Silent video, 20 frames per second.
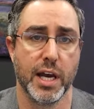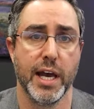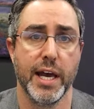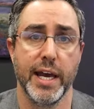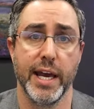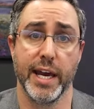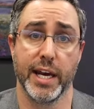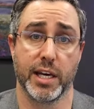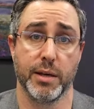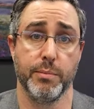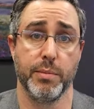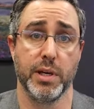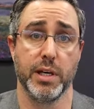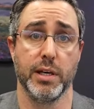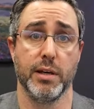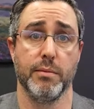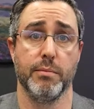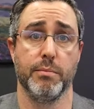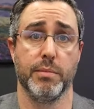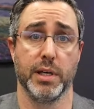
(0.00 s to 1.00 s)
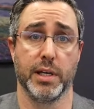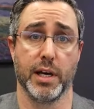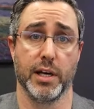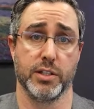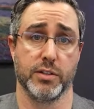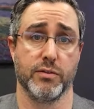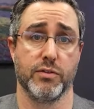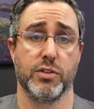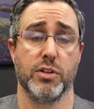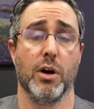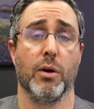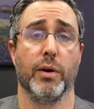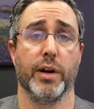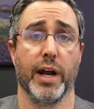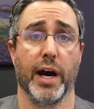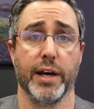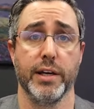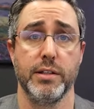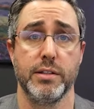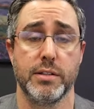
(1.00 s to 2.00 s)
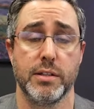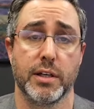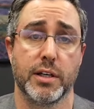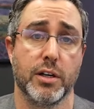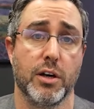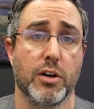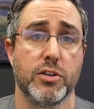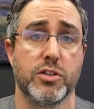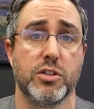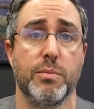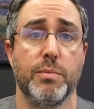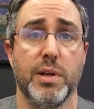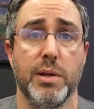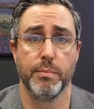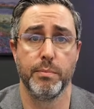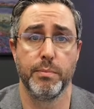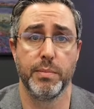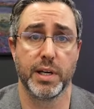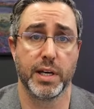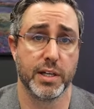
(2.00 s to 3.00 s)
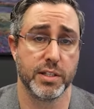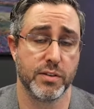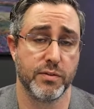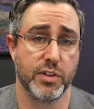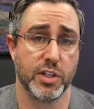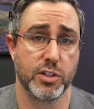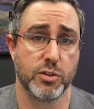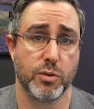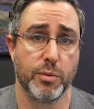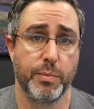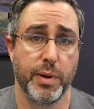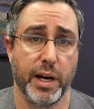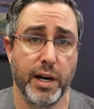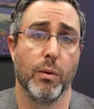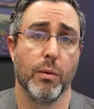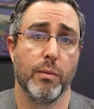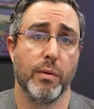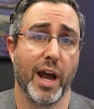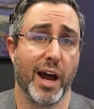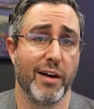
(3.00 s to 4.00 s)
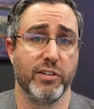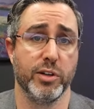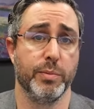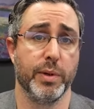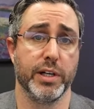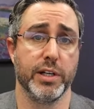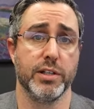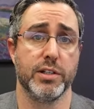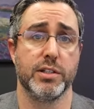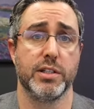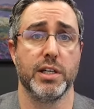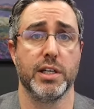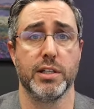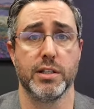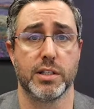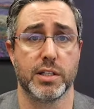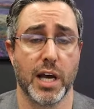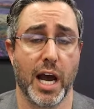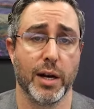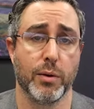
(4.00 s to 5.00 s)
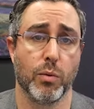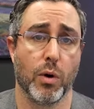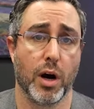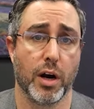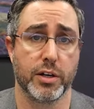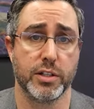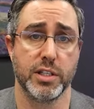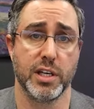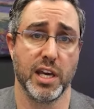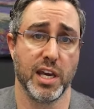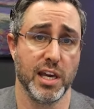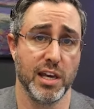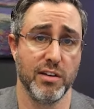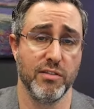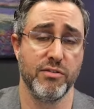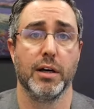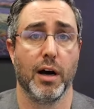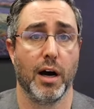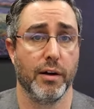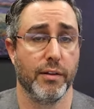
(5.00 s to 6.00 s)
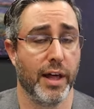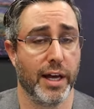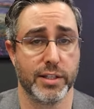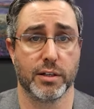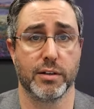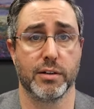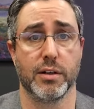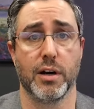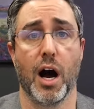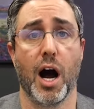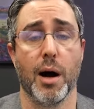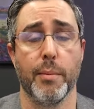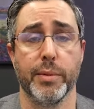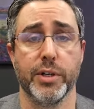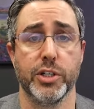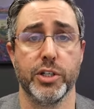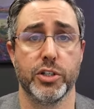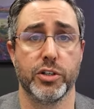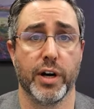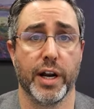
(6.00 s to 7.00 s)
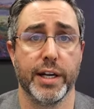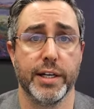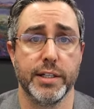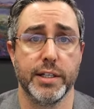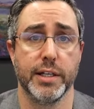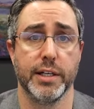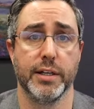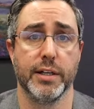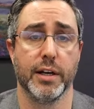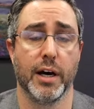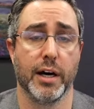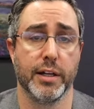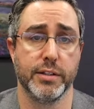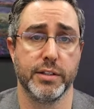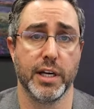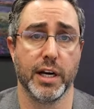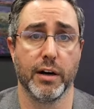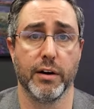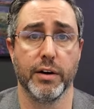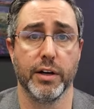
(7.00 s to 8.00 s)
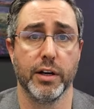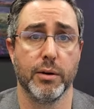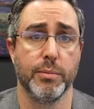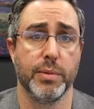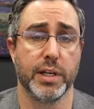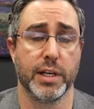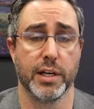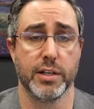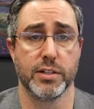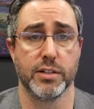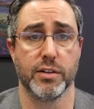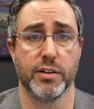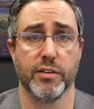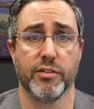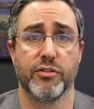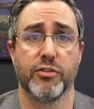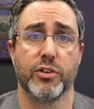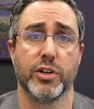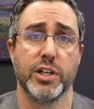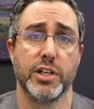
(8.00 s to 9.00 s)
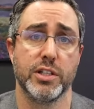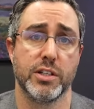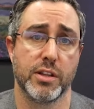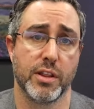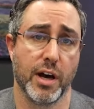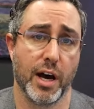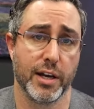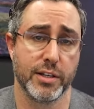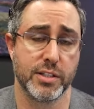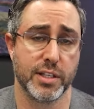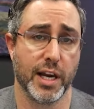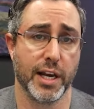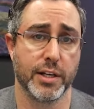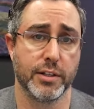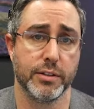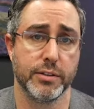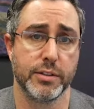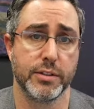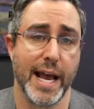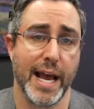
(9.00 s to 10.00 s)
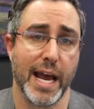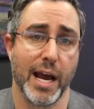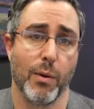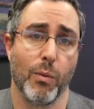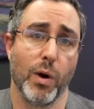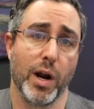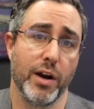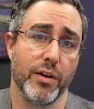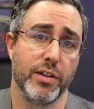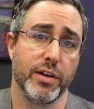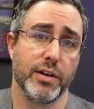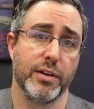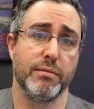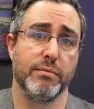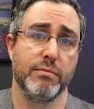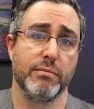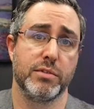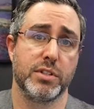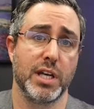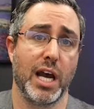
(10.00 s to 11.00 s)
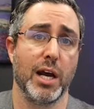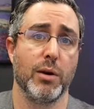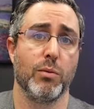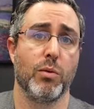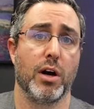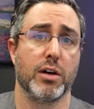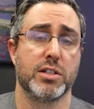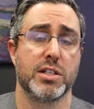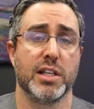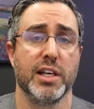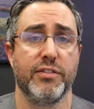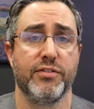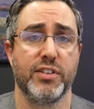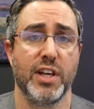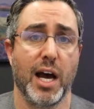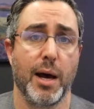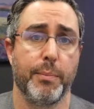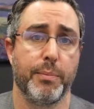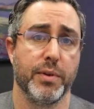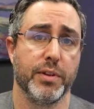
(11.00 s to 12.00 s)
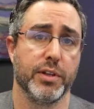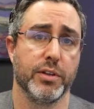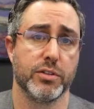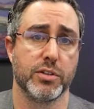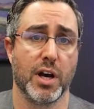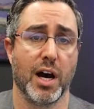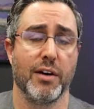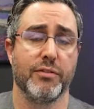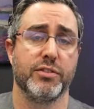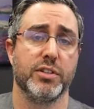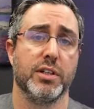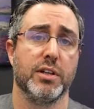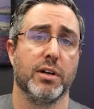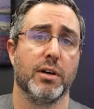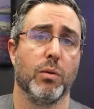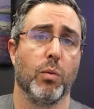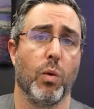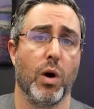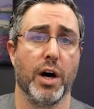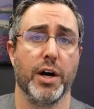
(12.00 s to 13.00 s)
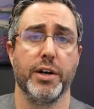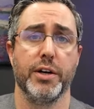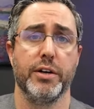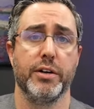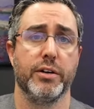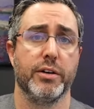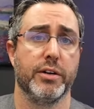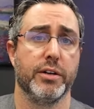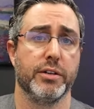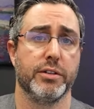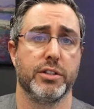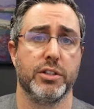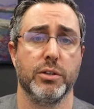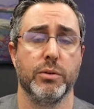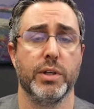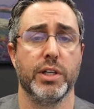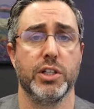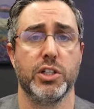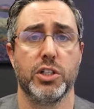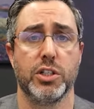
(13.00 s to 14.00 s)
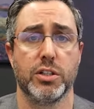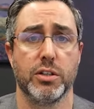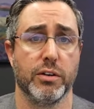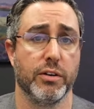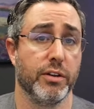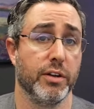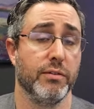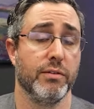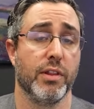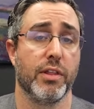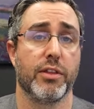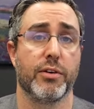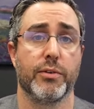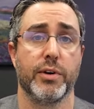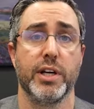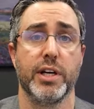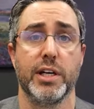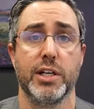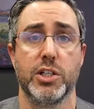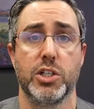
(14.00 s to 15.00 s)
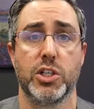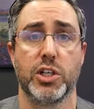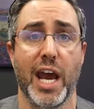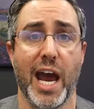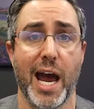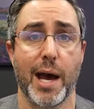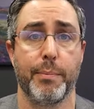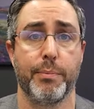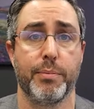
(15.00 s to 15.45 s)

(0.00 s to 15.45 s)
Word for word: It can be because of snow and ice, it can also be because of disrepair. Everybody's seen sidewalks heave. That's a common trend in Ontario because of the freeze thaw cycles, where the sidewalks lift up and there's often a one or two inch inch or even three inch gap